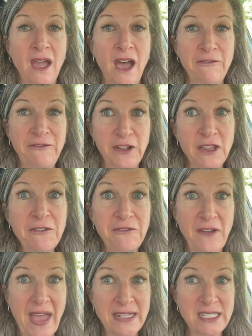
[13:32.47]
full
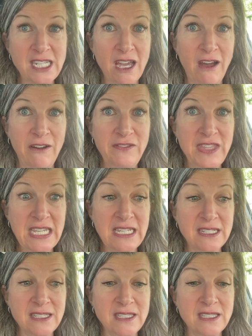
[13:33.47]
effect of
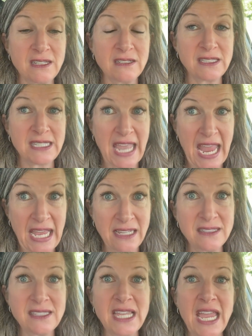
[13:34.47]
these
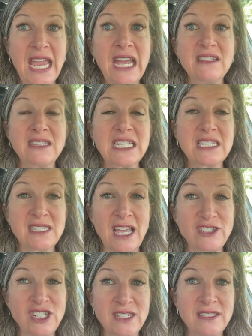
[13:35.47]
scans and these
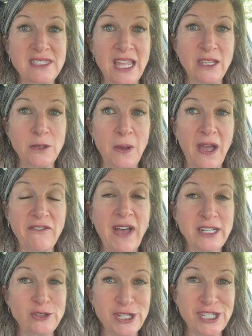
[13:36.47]
sessions that you have
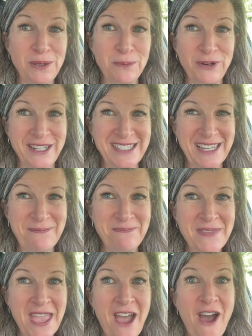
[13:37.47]
hydration present.
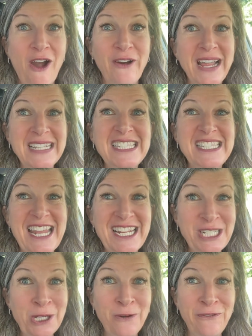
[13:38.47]
All right,
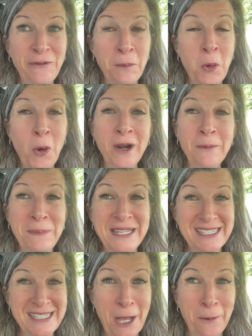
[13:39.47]
stay tuned for more.
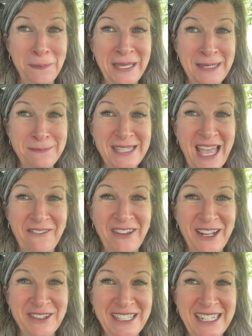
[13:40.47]
Peace out, peeps. Have a
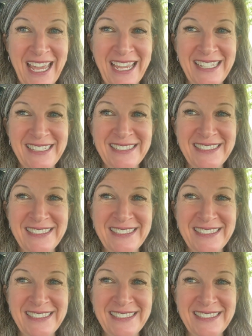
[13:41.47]
healthy day.